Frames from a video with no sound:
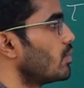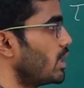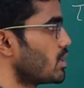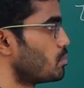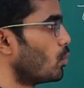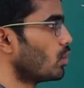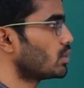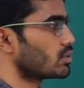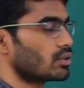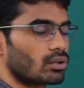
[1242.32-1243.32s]
it is
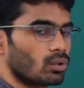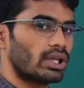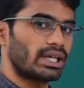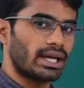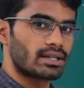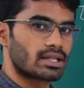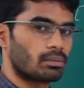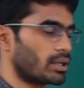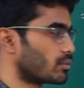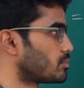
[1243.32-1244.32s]
both rolling and
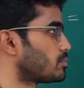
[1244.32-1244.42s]
slipping.